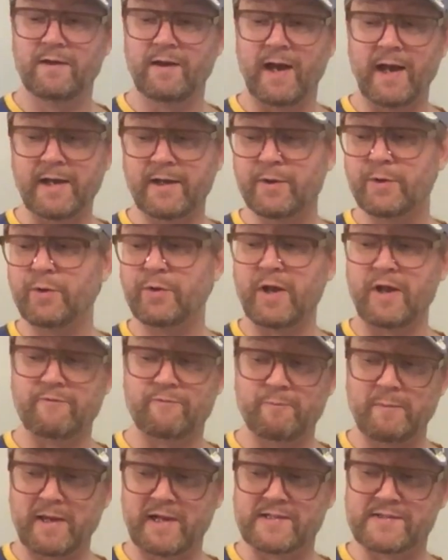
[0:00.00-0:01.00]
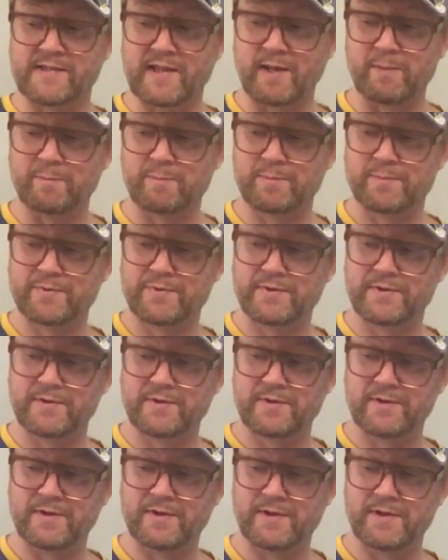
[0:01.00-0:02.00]
I could have mixed up
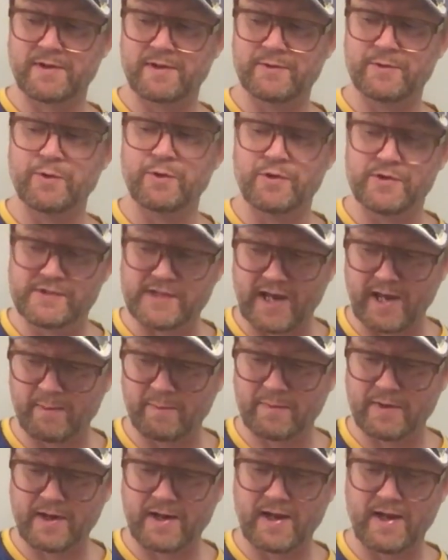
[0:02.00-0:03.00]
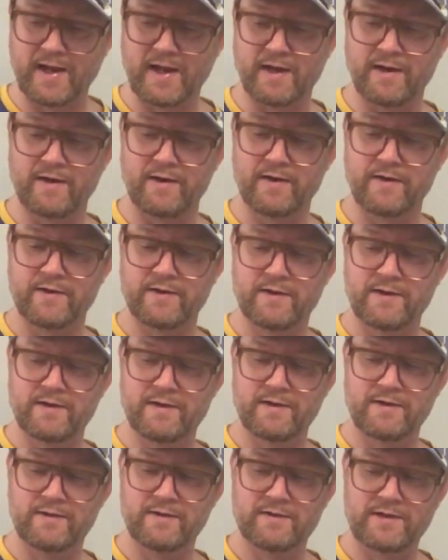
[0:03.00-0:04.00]
Nynäshamn and
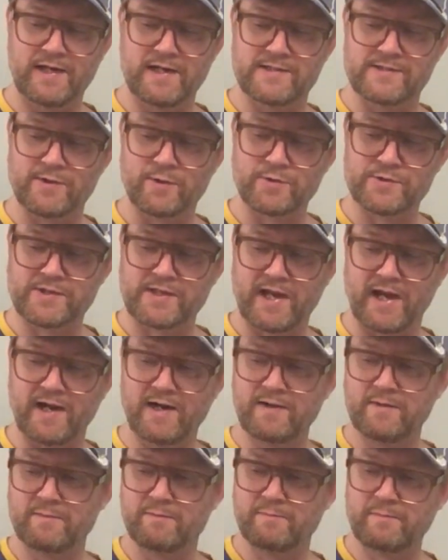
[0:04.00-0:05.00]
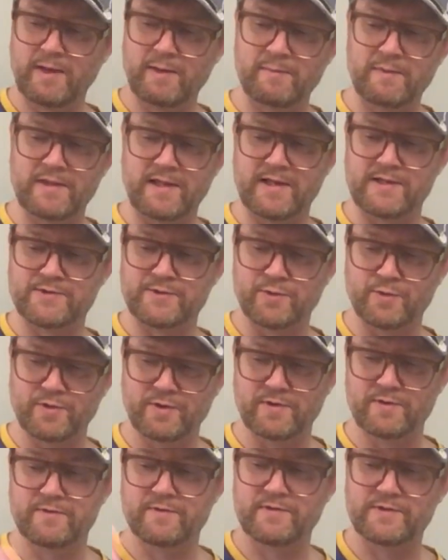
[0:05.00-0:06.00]
Nils Oskar. Maybe they
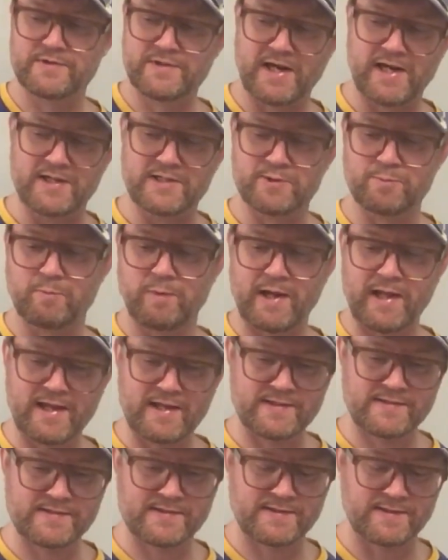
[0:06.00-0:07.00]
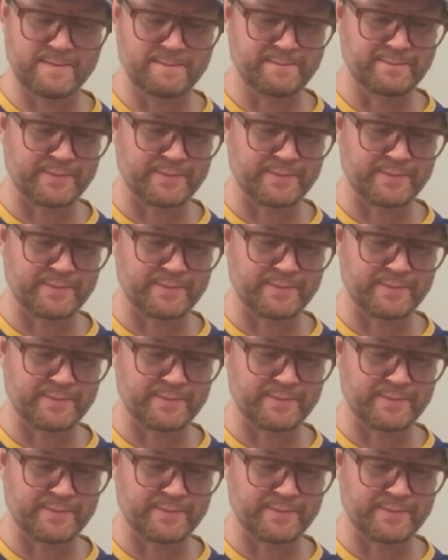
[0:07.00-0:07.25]
should change place.